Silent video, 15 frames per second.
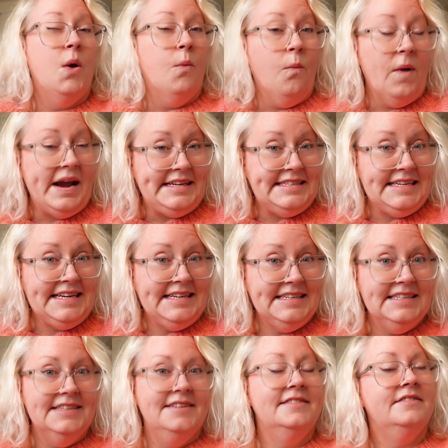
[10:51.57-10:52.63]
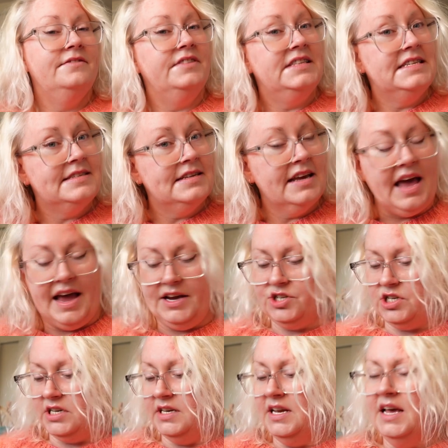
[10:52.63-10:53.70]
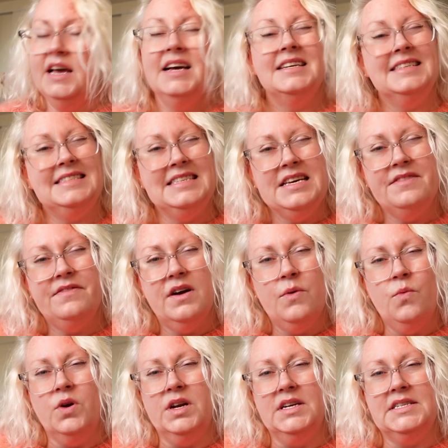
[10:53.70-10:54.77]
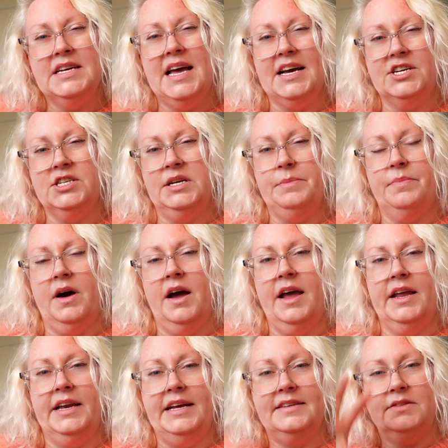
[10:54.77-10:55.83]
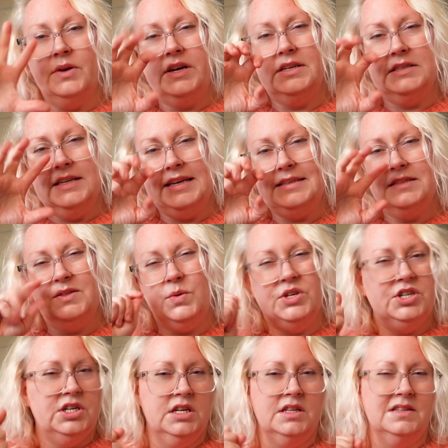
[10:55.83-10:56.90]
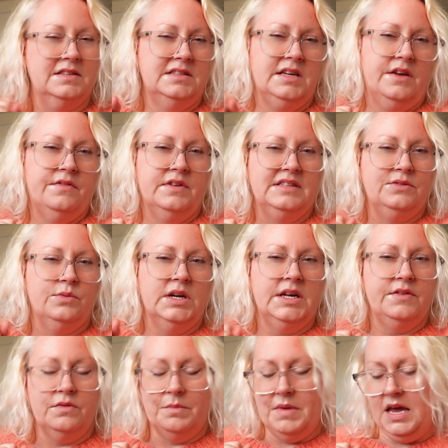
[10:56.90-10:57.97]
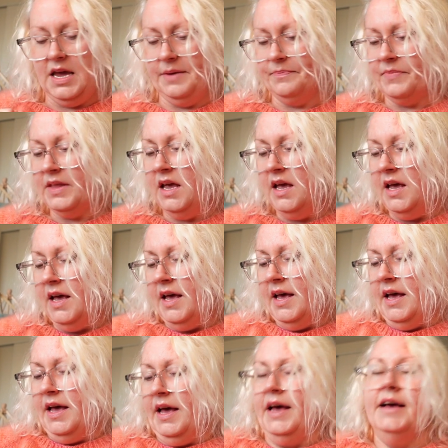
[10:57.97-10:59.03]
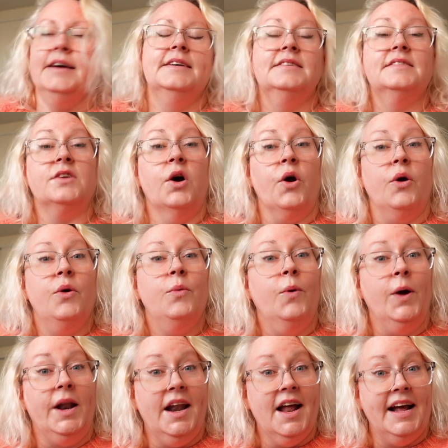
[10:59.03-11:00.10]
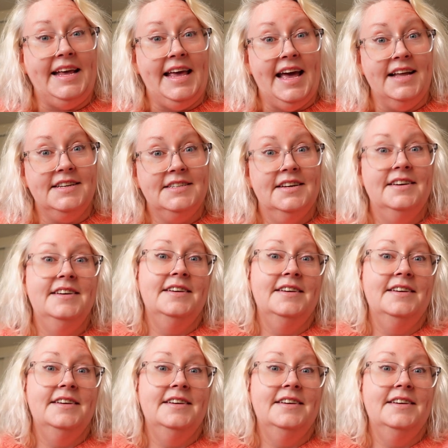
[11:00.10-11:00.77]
waiting for this occasion to see if I wanted to actually buy any, so I could like squish it and see if it's really for me. So what did I get?